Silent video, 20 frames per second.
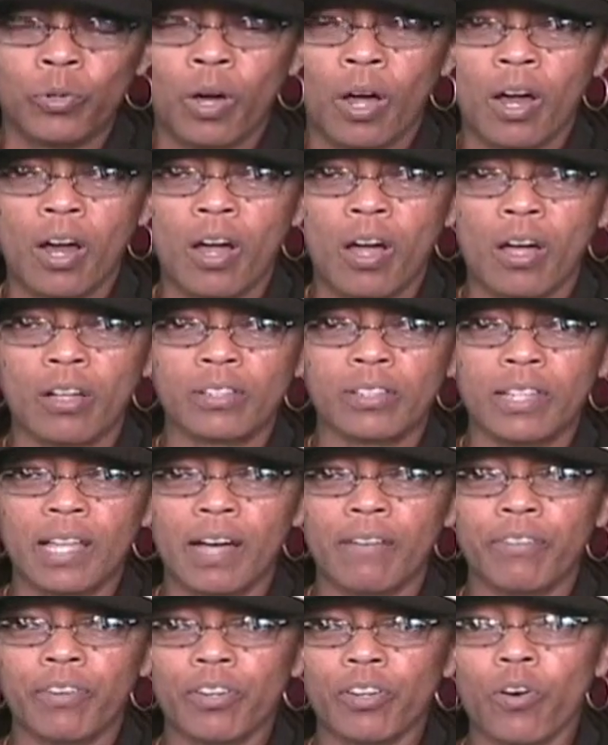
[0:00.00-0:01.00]
are
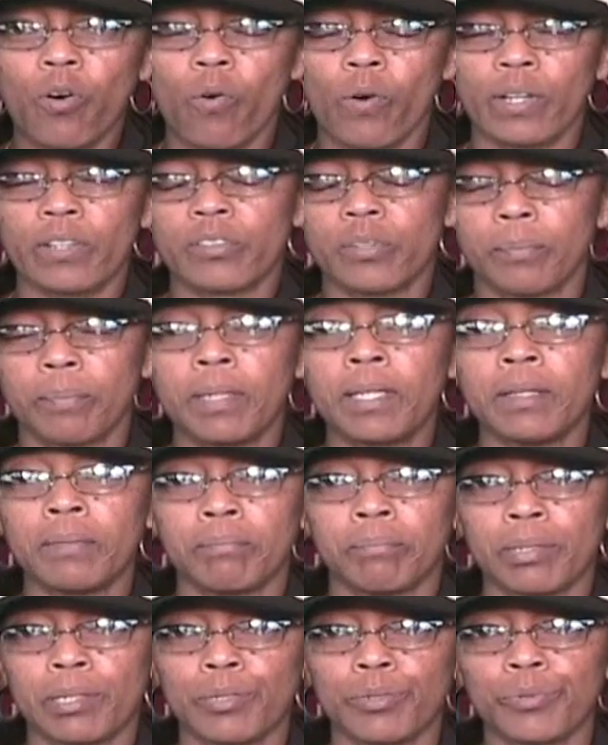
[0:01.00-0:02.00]
never going to be
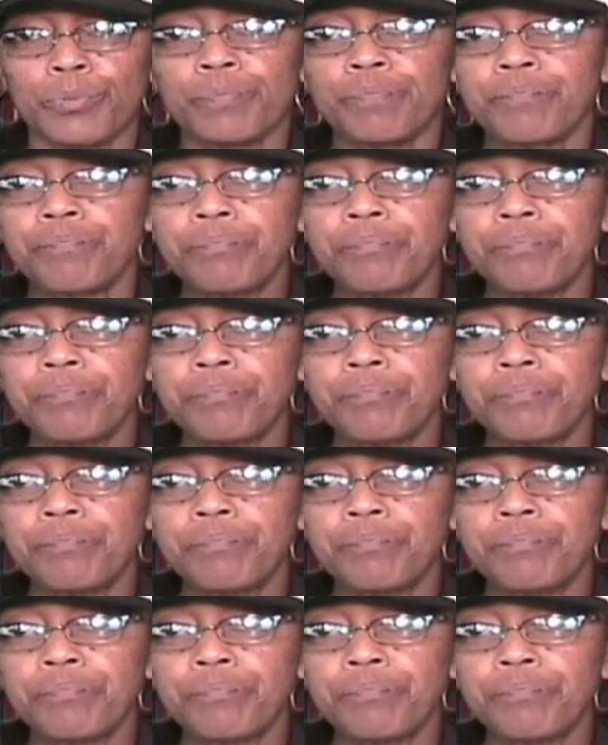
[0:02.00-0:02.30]
blue.